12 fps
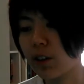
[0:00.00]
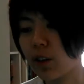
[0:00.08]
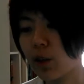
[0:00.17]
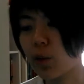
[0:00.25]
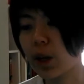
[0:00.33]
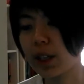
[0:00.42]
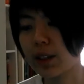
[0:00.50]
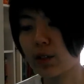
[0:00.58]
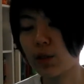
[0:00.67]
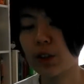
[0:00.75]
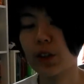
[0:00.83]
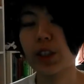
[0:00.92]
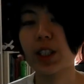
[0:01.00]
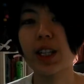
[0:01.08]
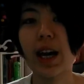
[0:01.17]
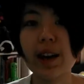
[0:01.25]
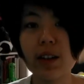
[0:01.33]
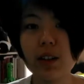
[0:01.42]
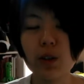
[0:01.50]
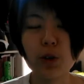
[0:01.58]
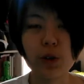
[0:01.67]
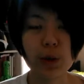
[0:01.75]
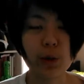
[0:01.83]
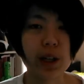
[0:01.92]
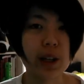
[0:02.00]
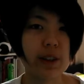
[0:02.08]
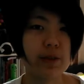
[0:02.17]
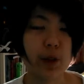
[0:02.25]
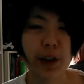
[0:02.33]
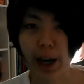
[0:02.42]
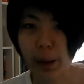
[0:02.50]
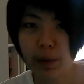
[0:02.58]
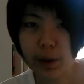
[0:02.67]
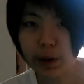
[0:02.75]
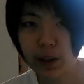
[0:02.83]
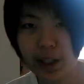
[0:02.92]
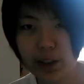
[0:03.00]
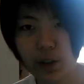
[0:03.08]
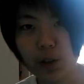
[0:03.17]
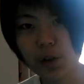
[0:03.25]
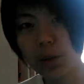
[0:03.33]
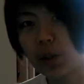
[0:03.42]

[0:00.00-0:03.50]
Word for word: you know what sort of style or what kind of vocabulary you like to use, what